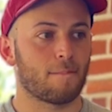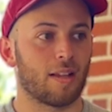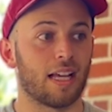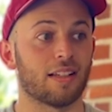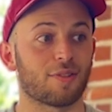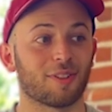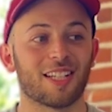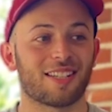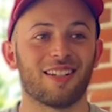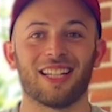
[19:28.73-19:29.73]
And it's really
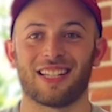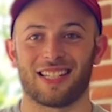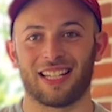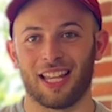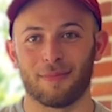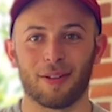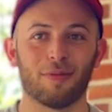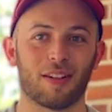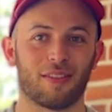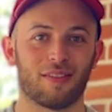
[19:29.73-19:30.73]
exciting because I came in
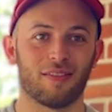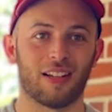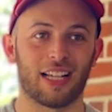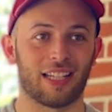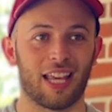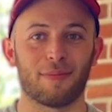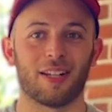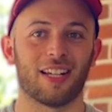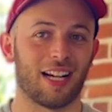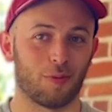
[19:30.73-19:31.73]

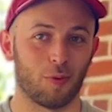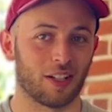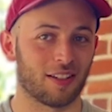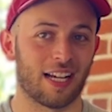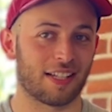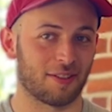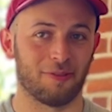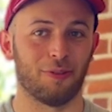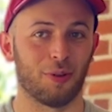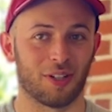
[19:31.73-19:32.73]
and I had 1 class of
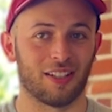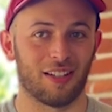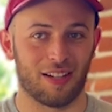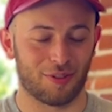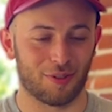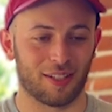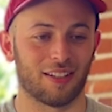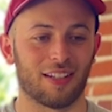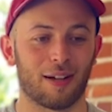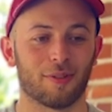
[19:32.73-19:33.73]
4, and then I was doing
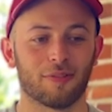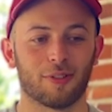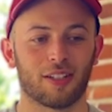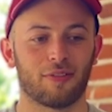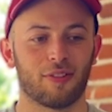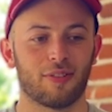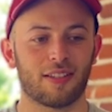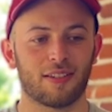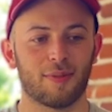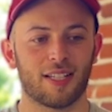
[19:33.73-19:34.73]
collaborative work for the rest
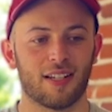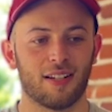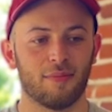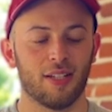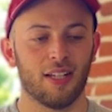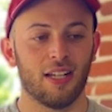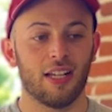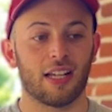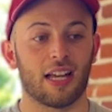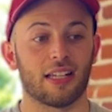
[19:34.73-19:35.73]
of my time,
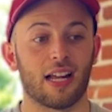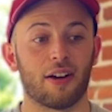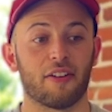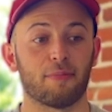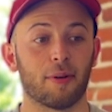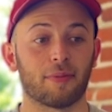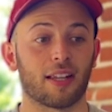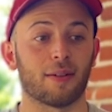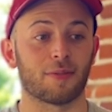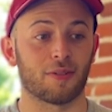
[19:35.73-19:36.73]
and now I've bumped that
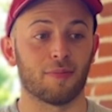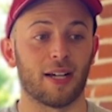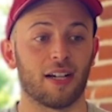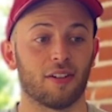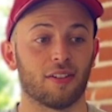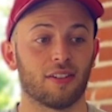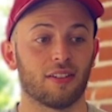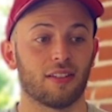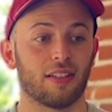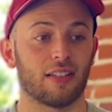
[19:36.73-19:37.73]
up to about
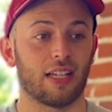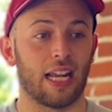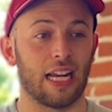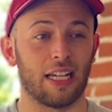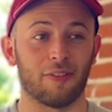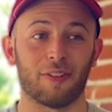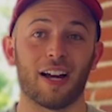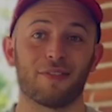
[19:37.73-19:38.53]
85